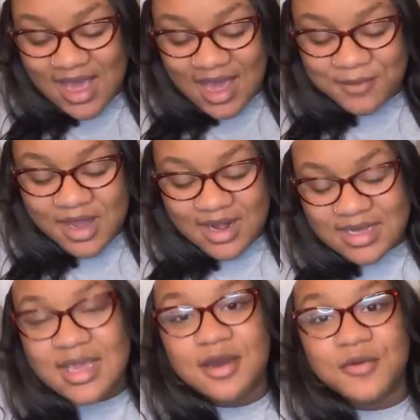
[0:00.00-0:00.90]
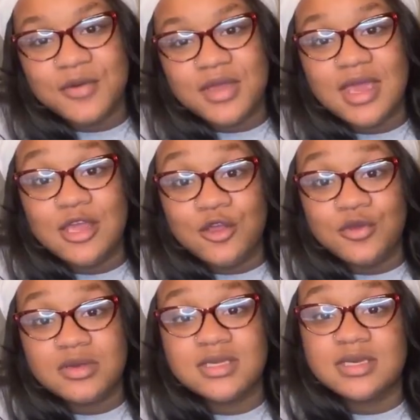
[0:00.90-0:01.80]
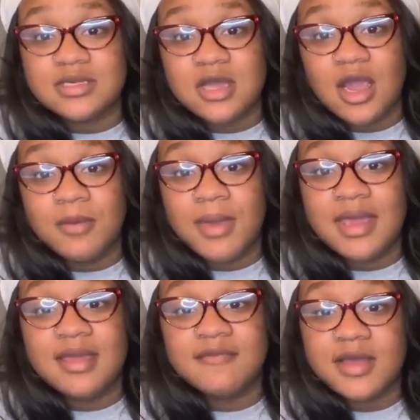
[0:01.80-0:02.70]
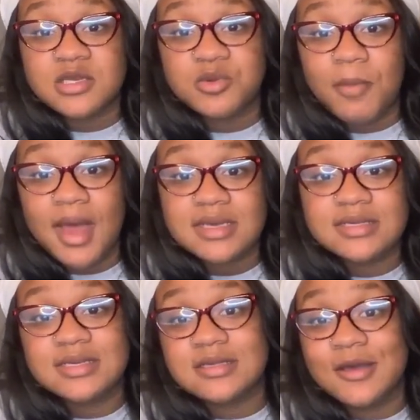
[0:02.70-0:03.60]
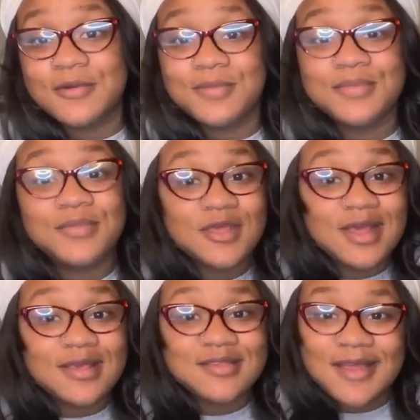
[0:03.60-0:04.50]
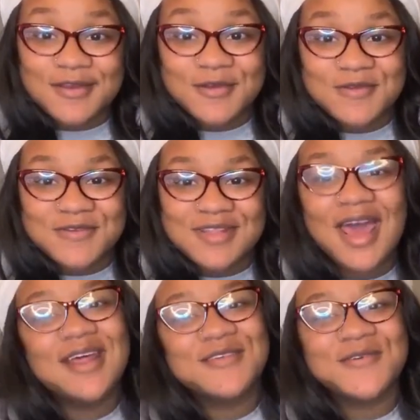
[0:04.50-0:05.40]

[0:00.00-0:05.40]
I'm gonna get used to start making vegetable pasta, so stay tuned for that as